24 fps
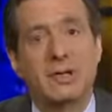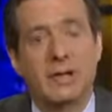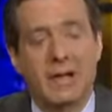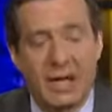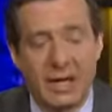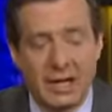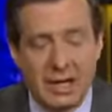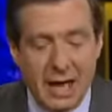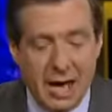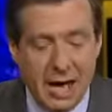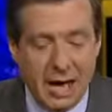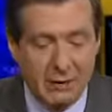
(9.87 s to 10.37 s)
that
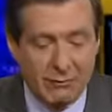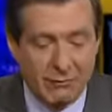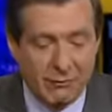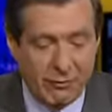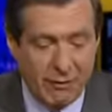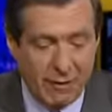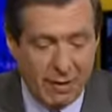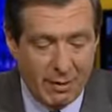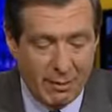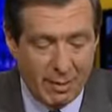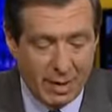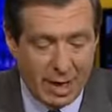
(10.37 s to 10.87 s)
I got
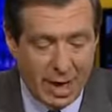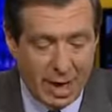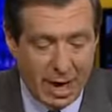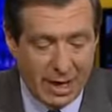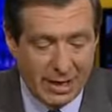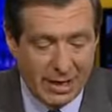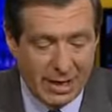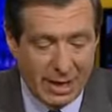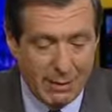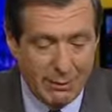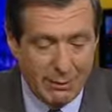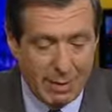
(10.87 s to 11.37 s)
from a
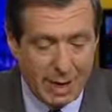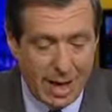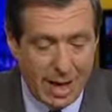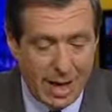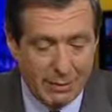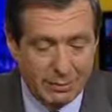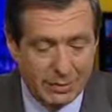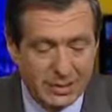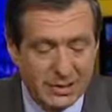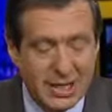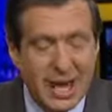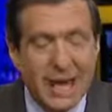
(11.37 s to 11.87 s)
guy named
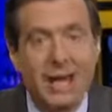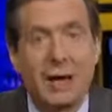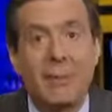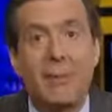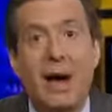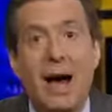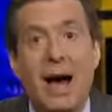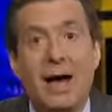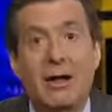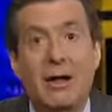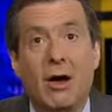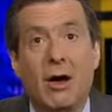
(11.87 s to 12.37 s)
Bob
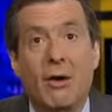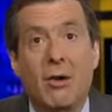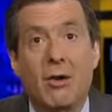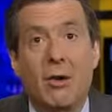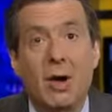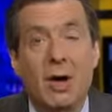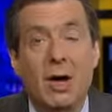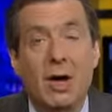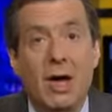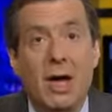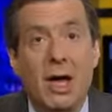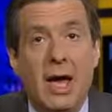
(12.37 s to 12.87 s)
Sacamano